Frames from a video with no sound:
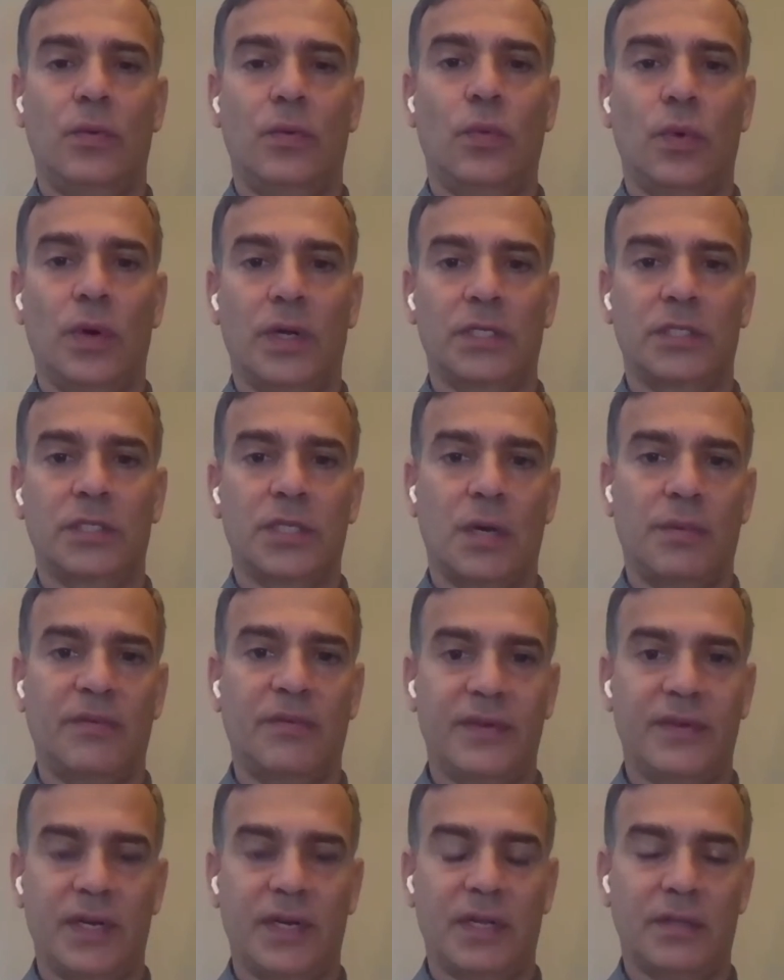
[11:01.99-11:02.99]
one on top
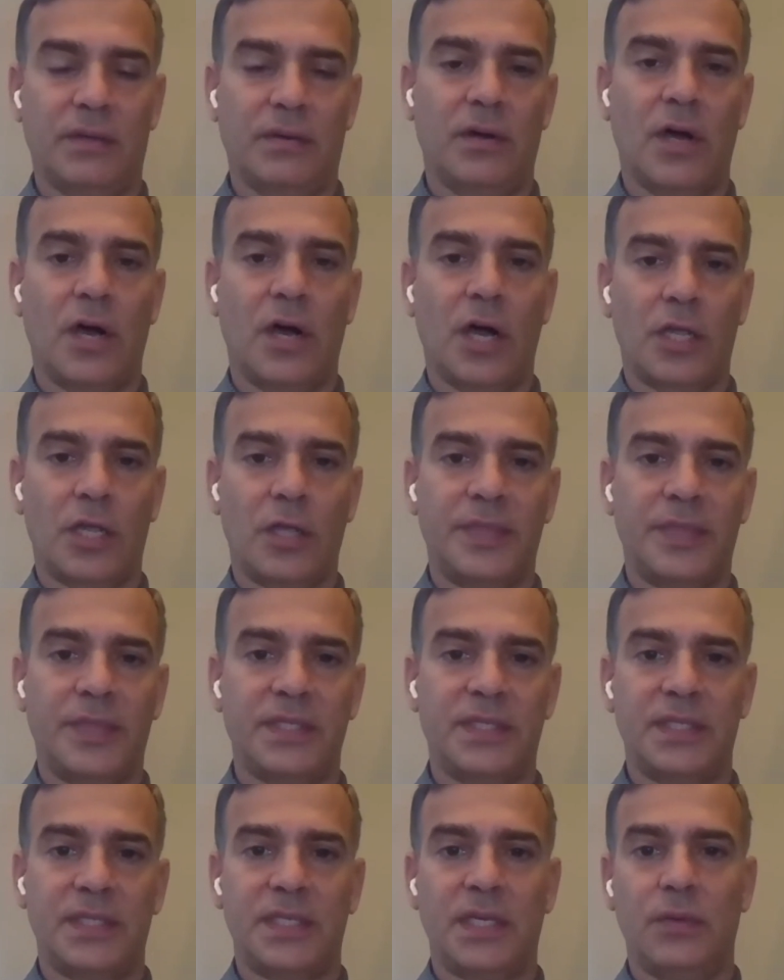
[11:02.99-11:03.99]
of another.
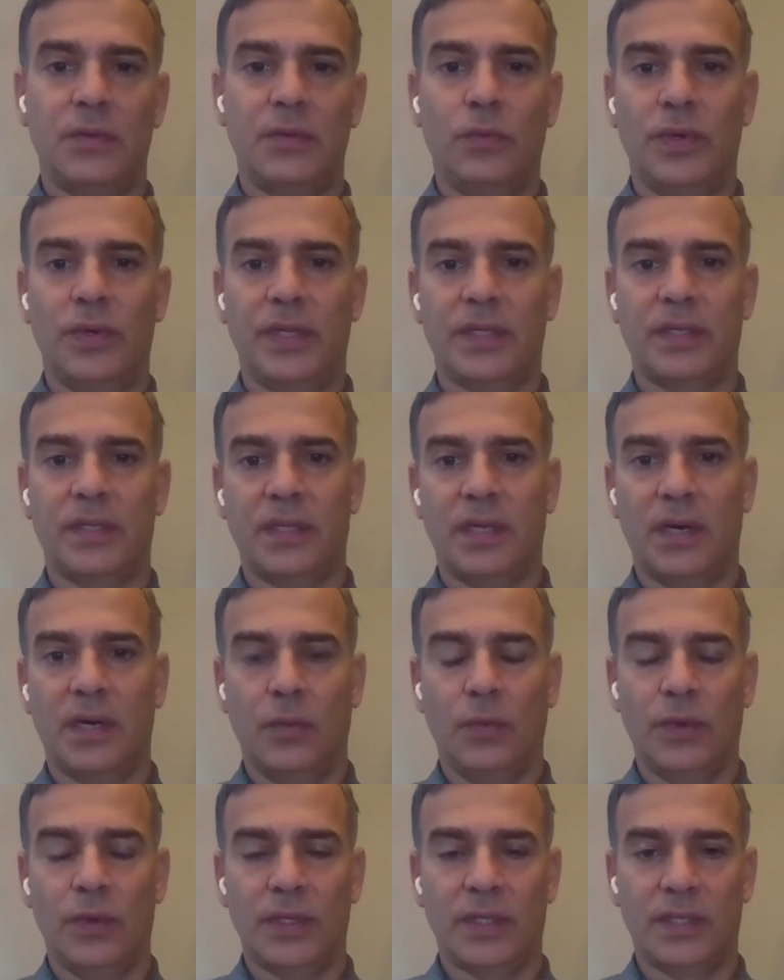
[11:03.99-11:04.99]
Occupancy with
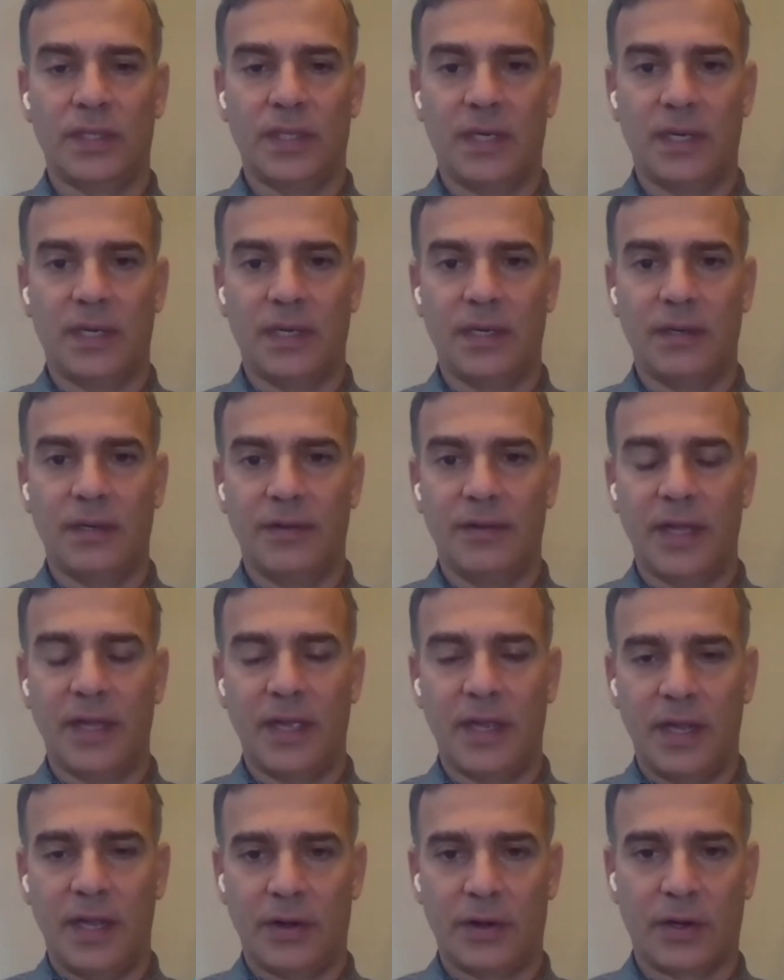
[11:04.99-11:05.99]

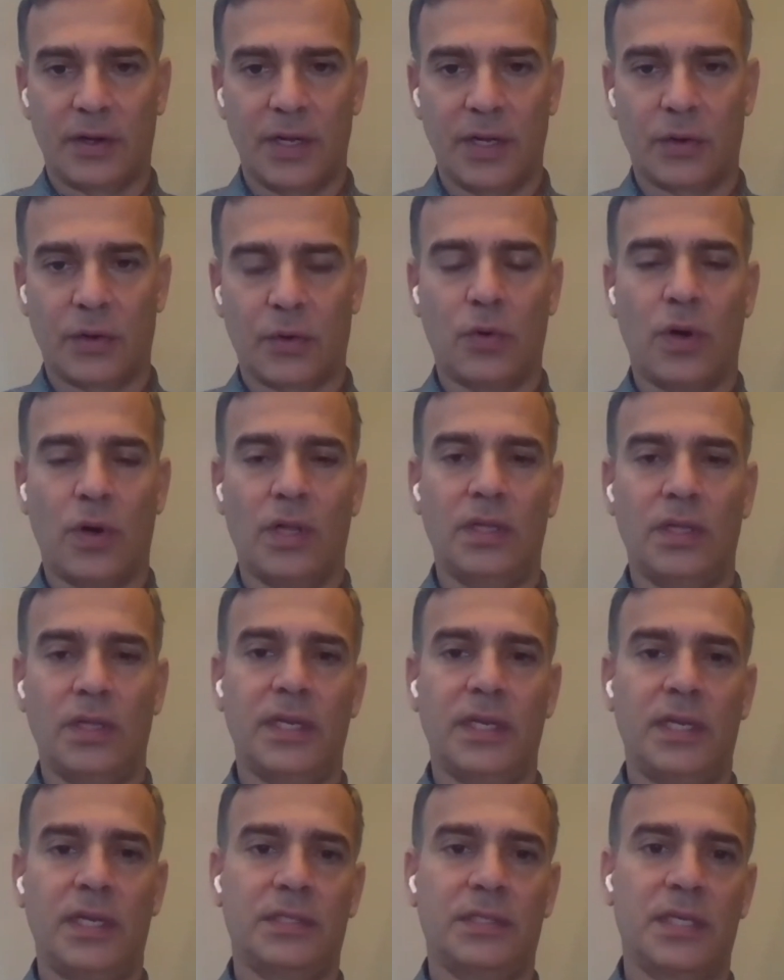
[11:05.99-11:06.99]
air
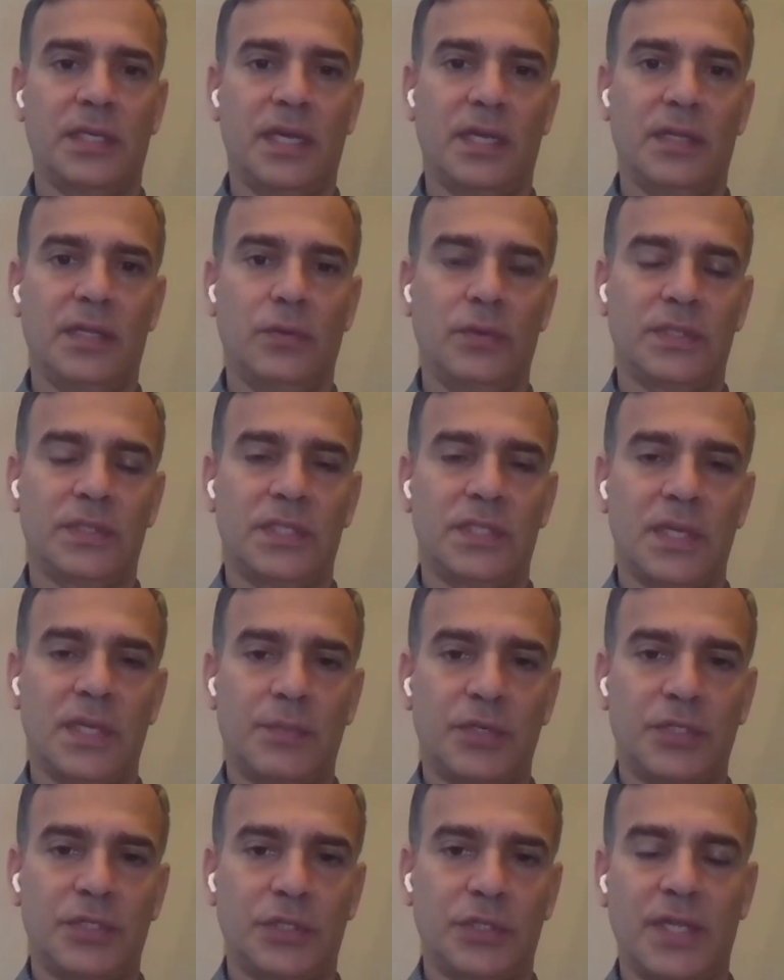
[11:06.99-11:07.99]
quality, together with the
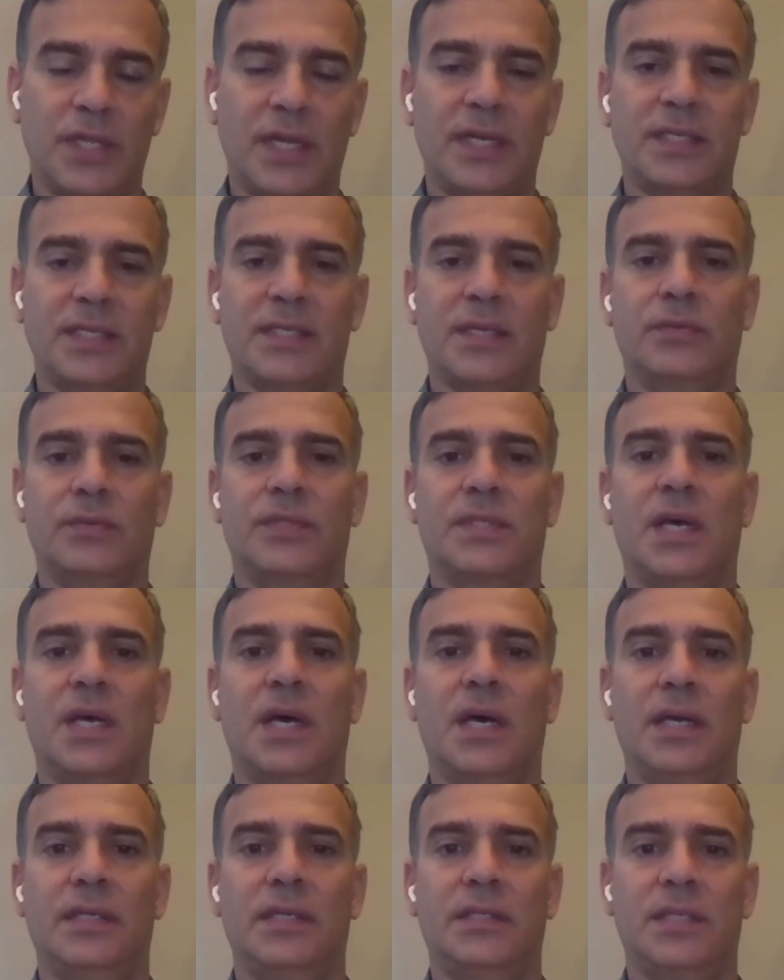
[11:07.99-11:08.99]
temperature that is
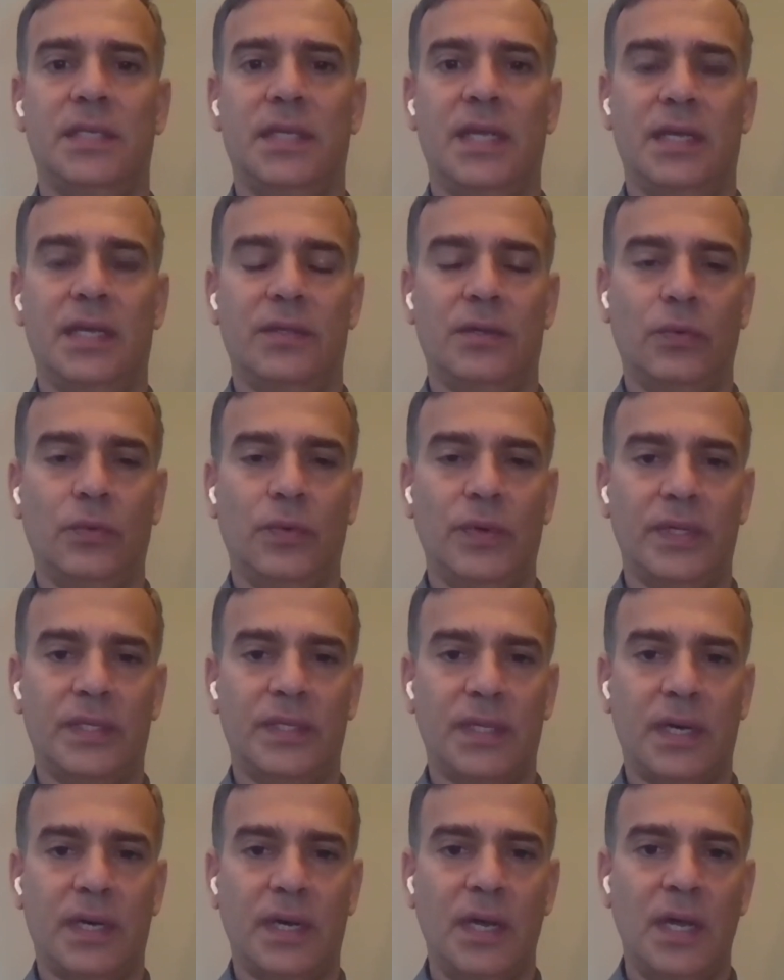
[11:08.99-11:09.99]
outside, together with
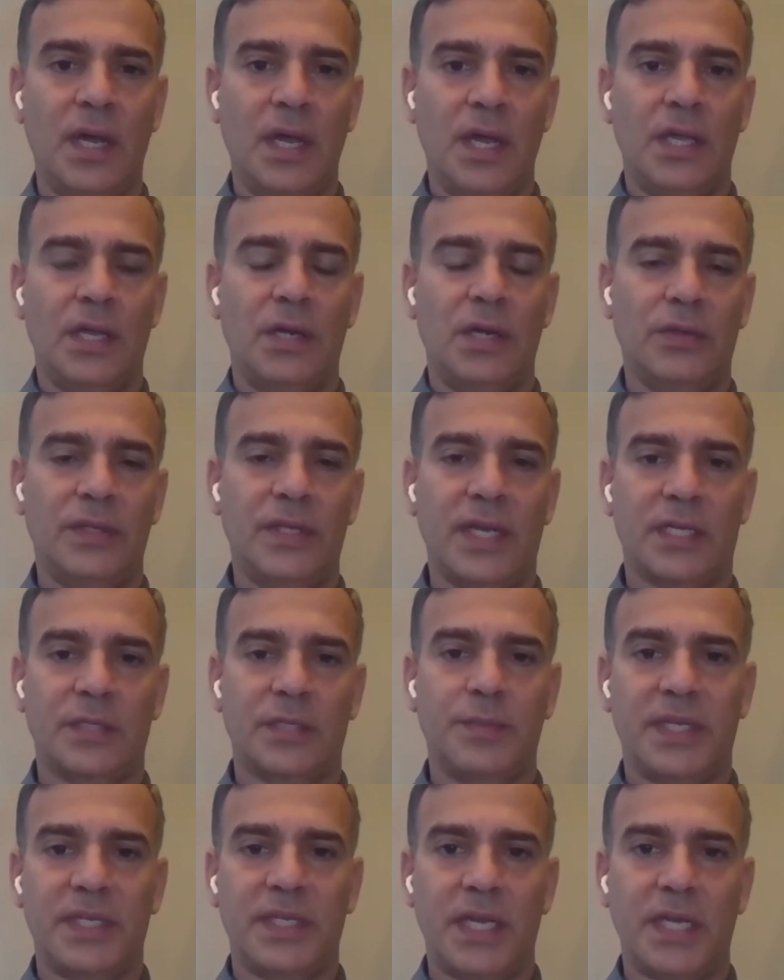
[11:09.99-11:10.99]
you know, the
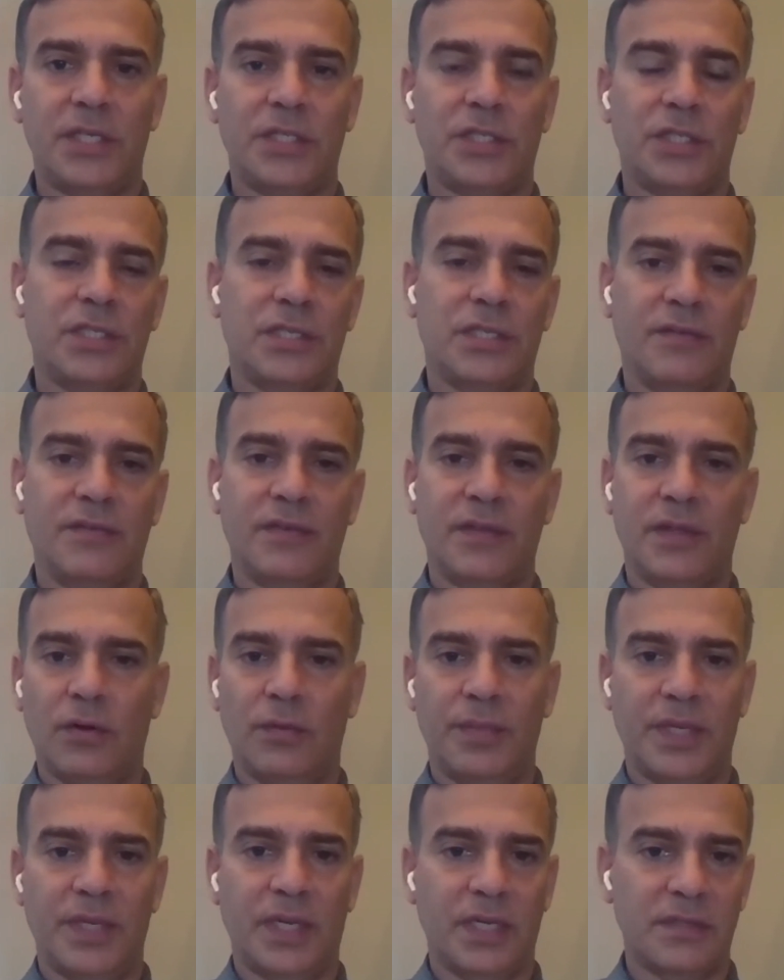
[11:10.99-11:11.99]
expectations of, you know,
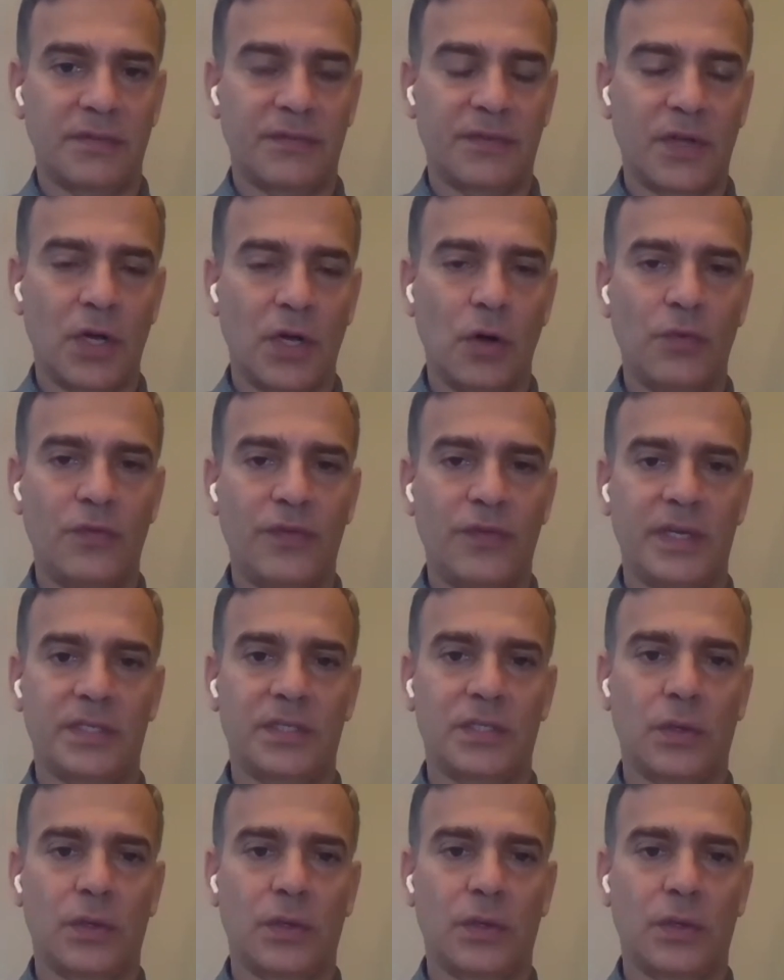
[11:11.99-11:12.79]
because of COVID.